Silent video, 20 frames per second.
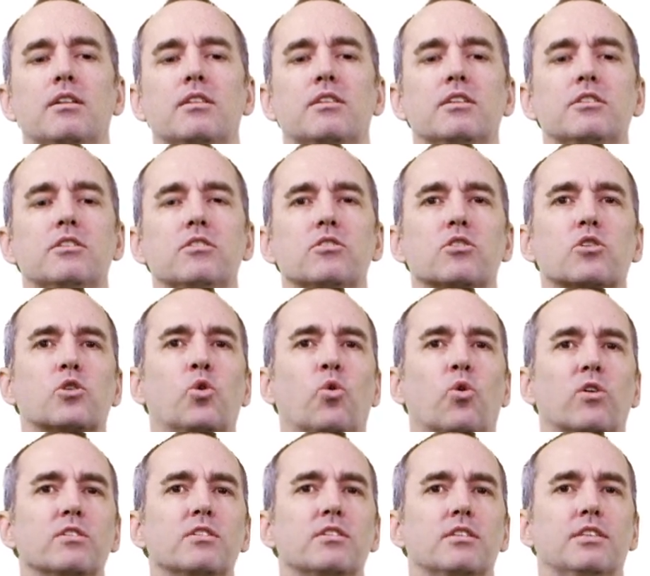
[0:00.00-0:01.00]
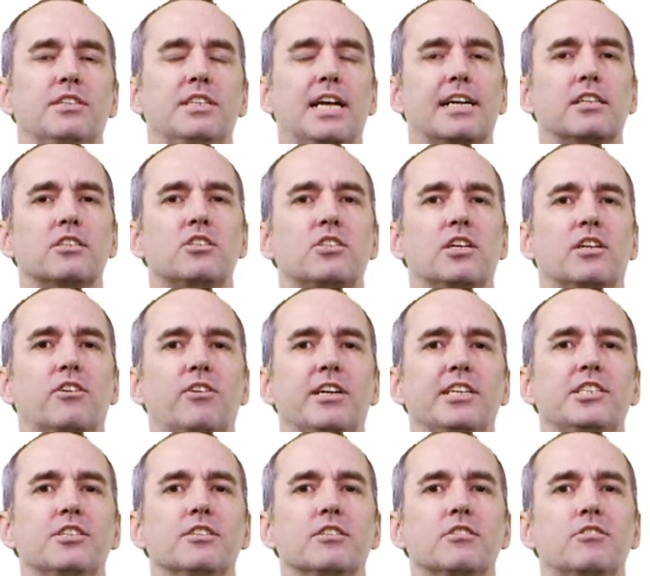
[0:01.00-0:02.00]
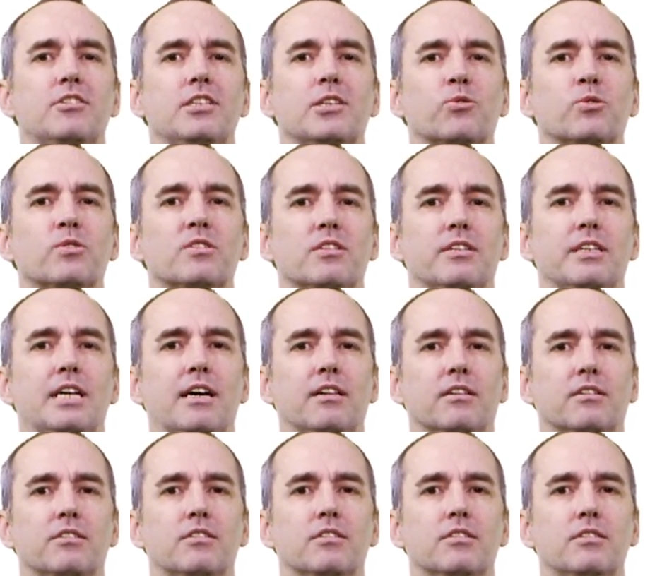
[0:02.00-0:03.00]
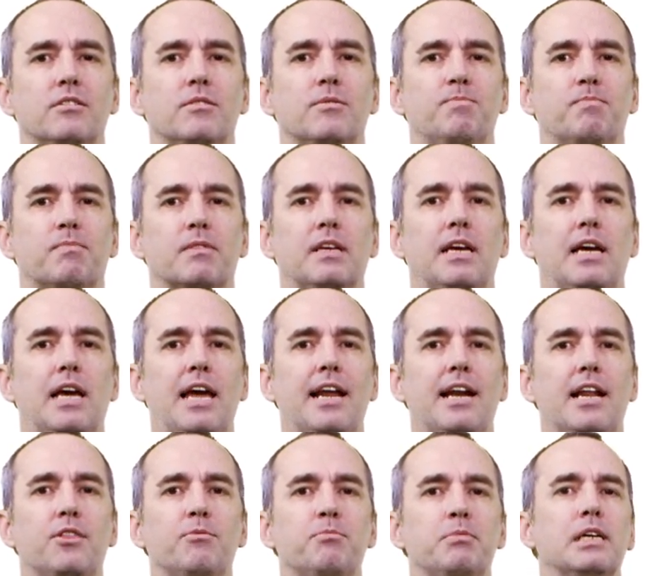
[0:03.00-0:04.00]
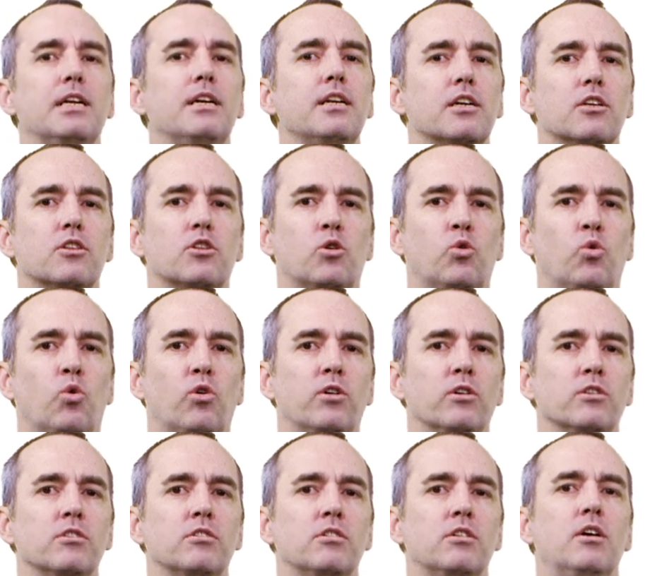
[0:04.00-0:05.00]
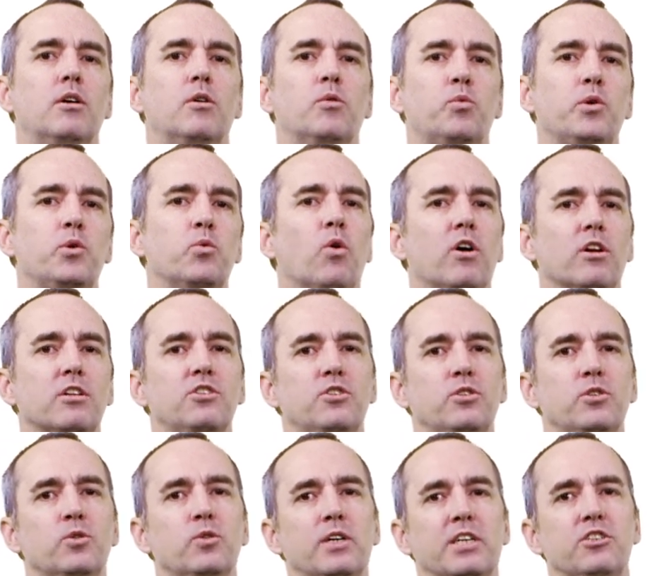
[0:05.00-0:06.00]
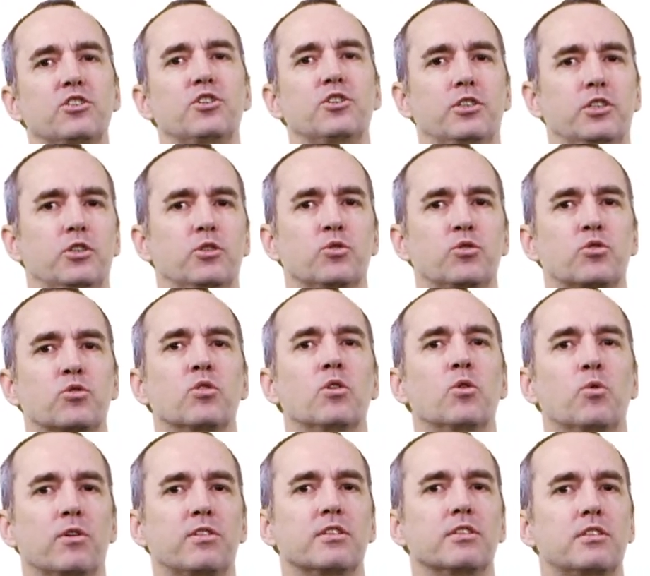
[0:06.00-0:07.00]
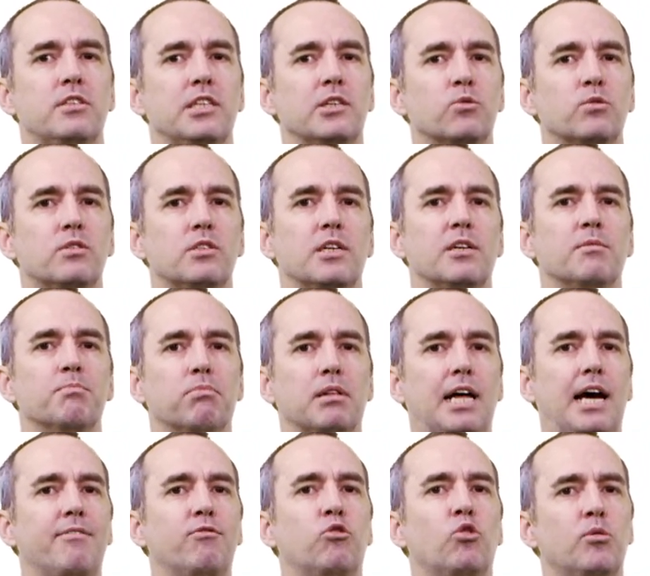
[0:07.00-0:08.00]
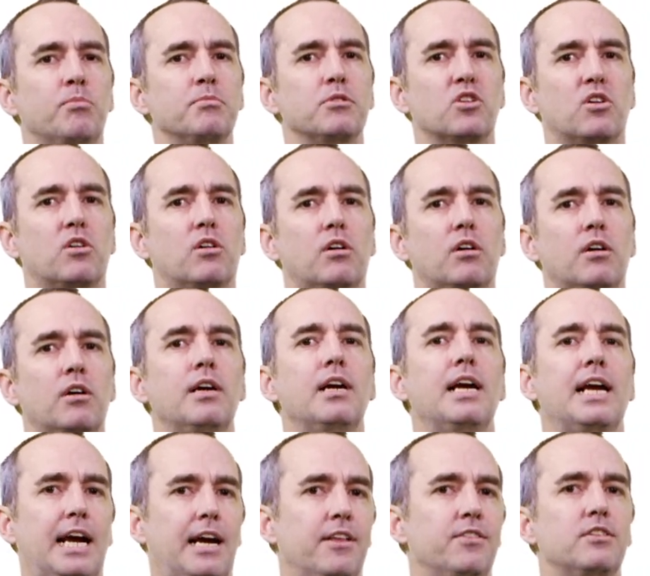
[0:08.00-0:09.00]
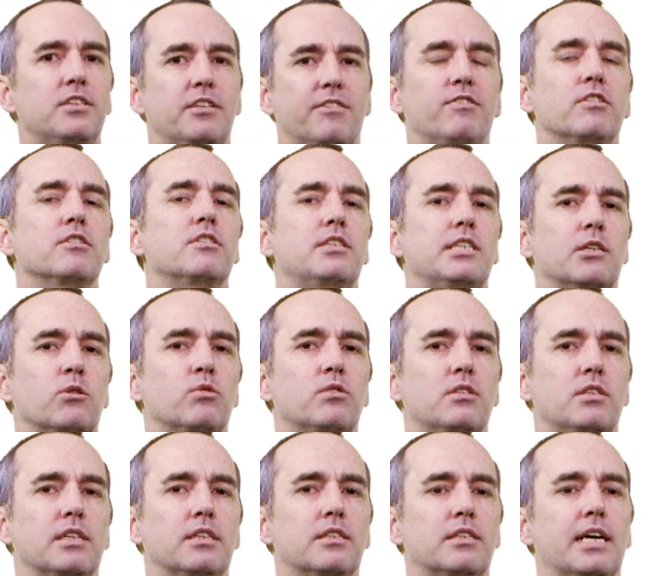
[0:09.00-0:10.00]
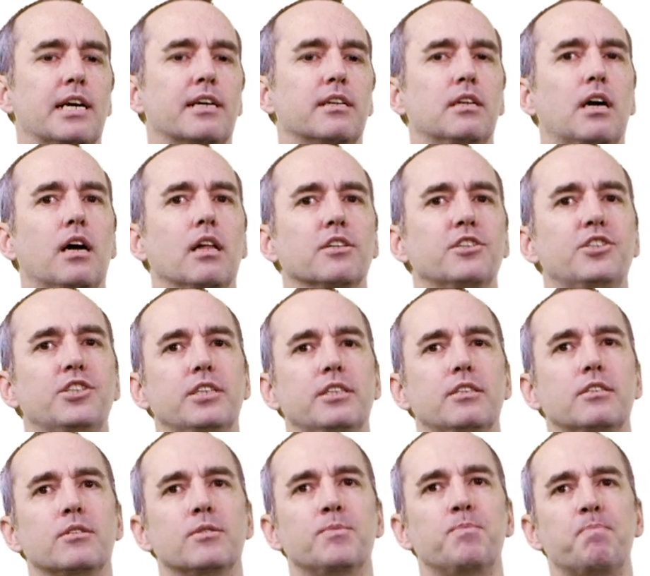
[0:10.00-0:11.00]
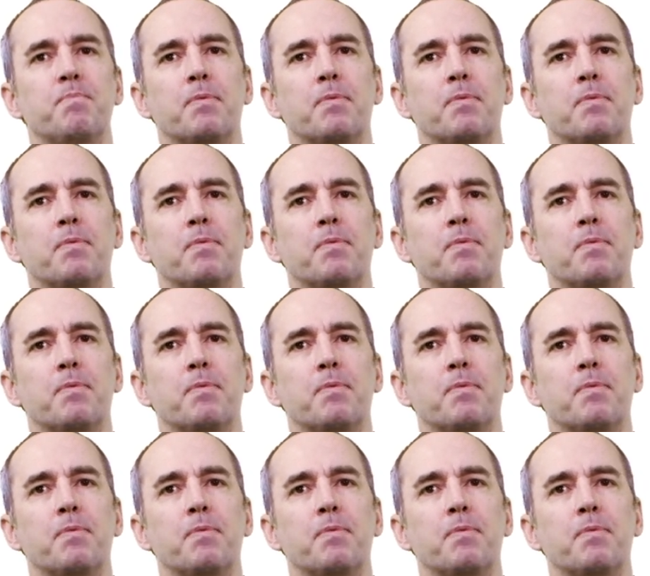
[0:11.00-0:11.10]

This is a course in next-generation sequence analysis, and at the beginning of the course, we want to introduce what the sequencing platforms are and the different sequencing technologies.